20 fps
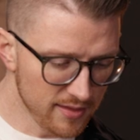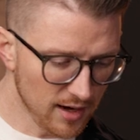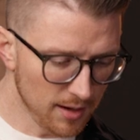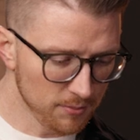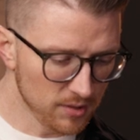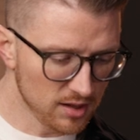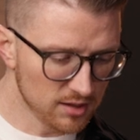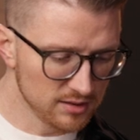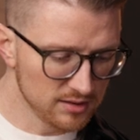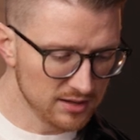then I'm
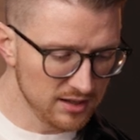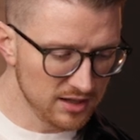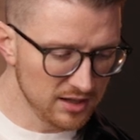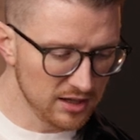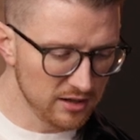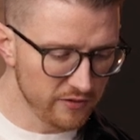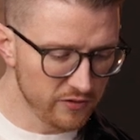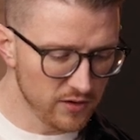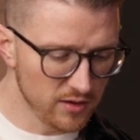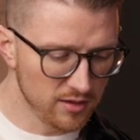going to
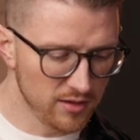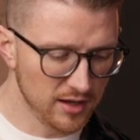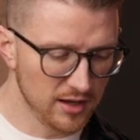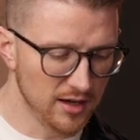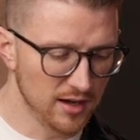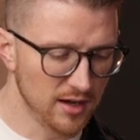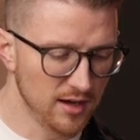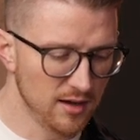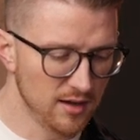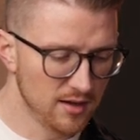leave
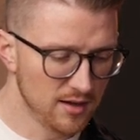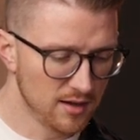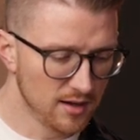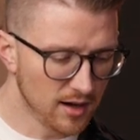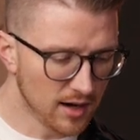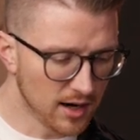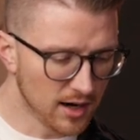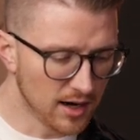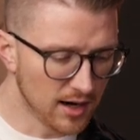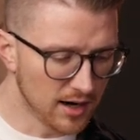it
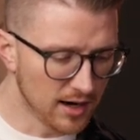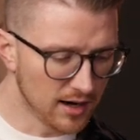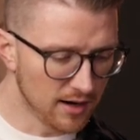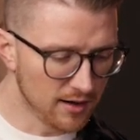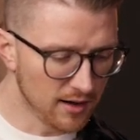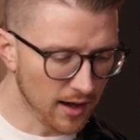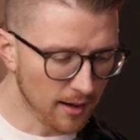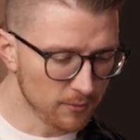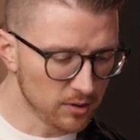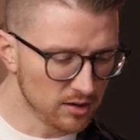
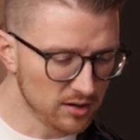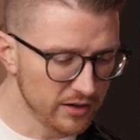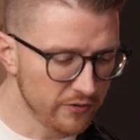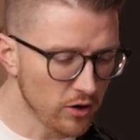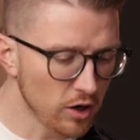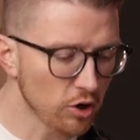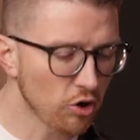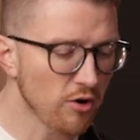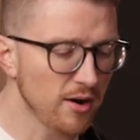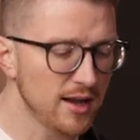
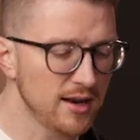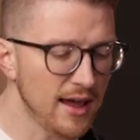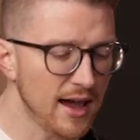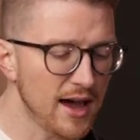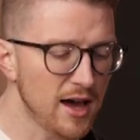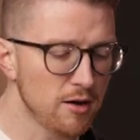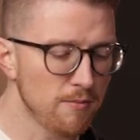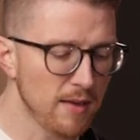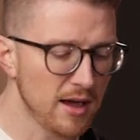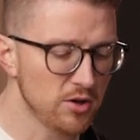on create
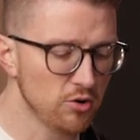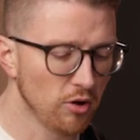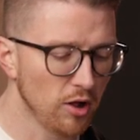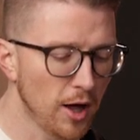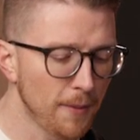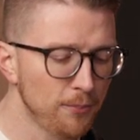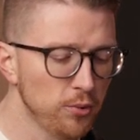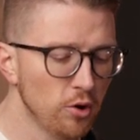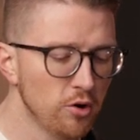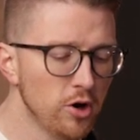ad, manual
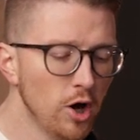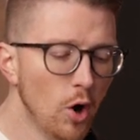upload.